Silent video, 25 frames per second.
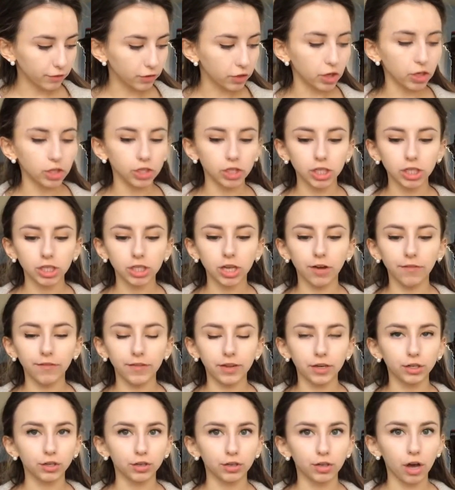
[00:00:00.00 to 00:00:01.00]
turned yourself
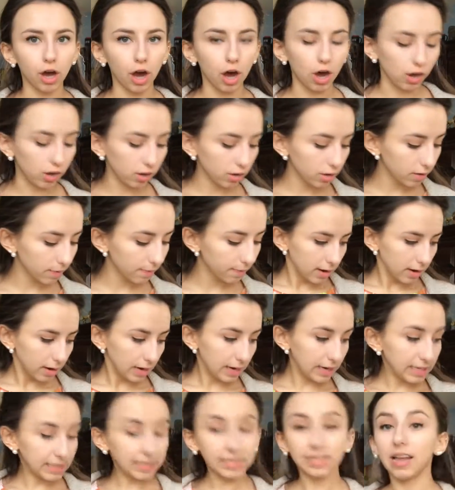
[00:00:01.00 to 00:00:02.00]
into the Hulk,
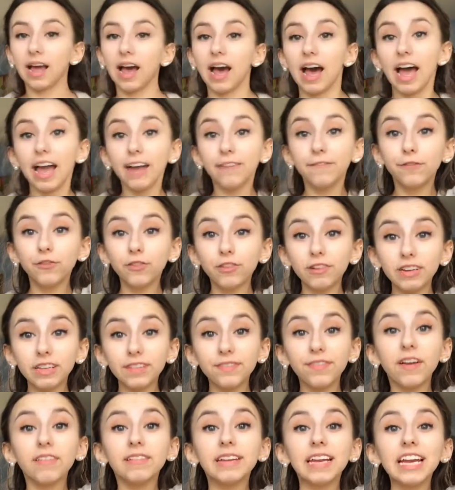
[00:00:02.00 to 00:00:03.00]
it is time for the
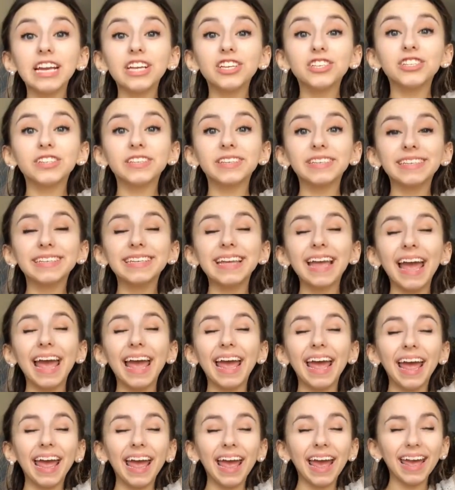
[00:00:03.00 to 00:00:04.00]
foundation,
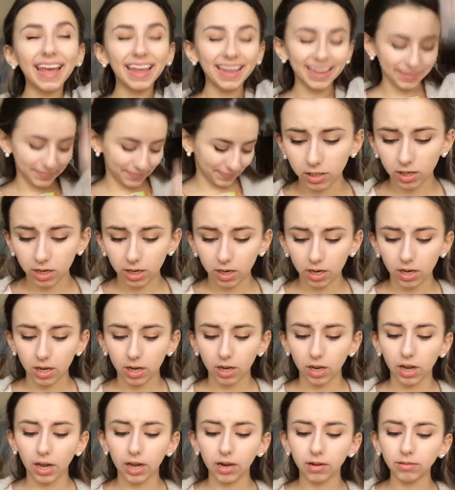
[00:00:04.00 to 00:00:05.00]
yay!
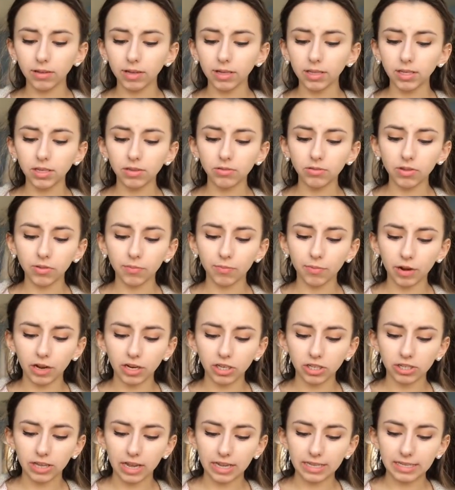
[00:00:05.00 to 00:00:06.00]
I don't like to use the
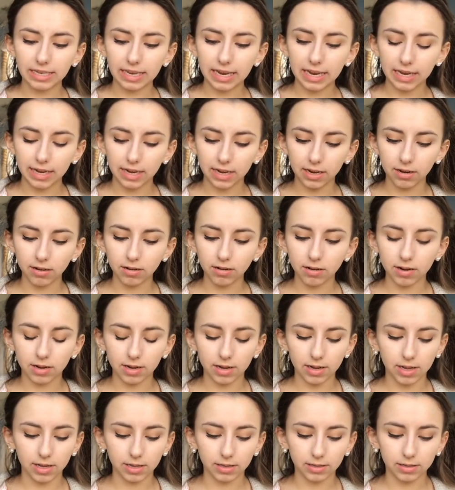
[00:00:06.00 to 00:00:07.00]
brush that's in here
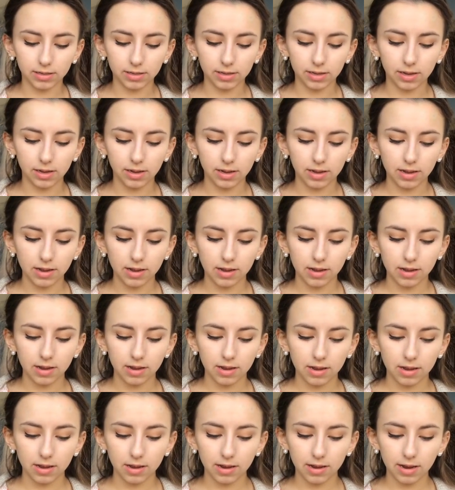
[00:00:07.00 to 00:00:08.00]
because
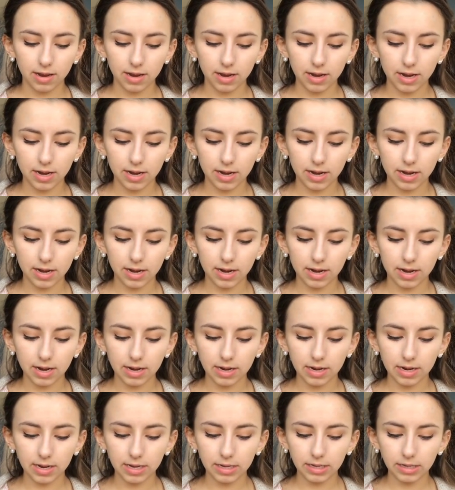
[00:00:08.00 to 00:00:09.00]
it
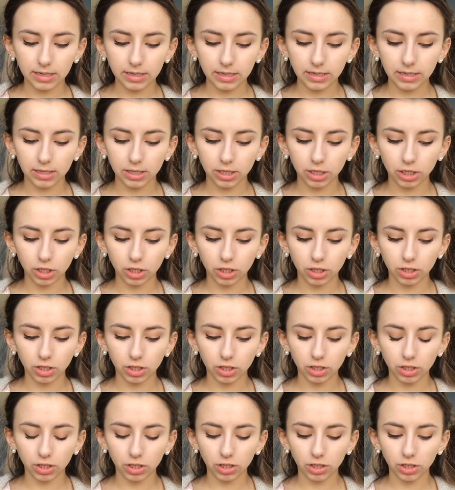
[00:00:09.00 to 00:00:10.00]
is
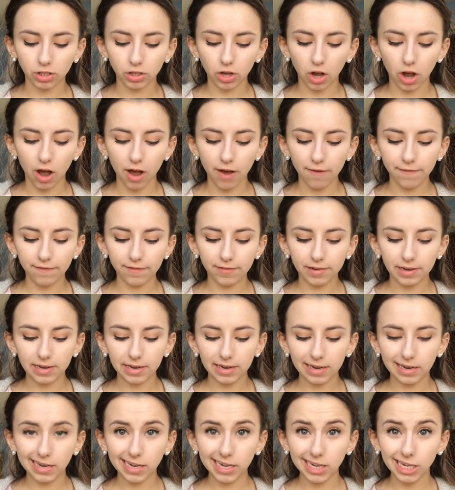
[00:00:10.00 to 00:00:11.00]

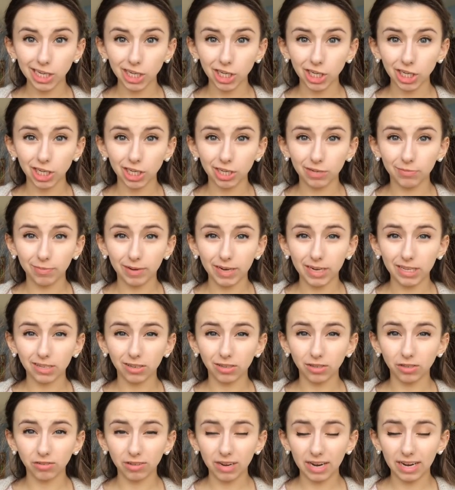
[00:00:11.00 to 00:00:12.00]
soft-ish, but it's
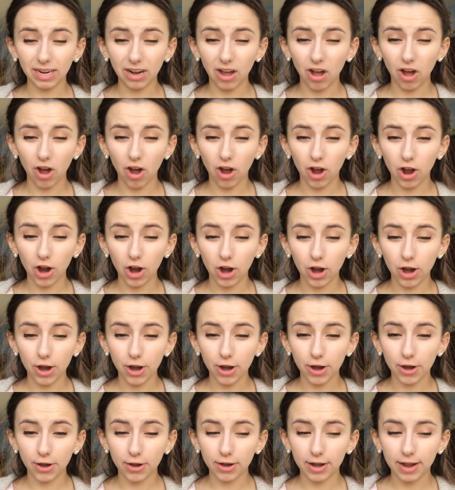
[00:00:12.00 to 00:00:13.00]
also kind of
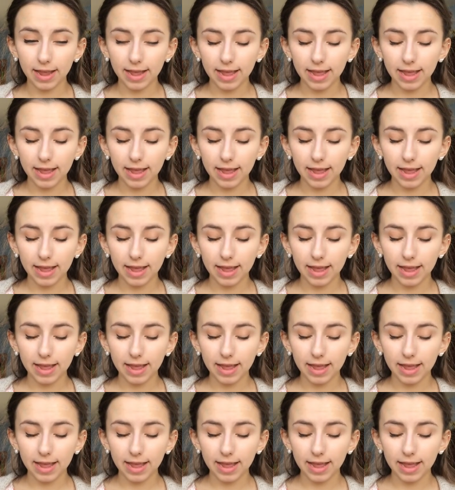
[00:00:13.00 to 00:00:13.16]
hard,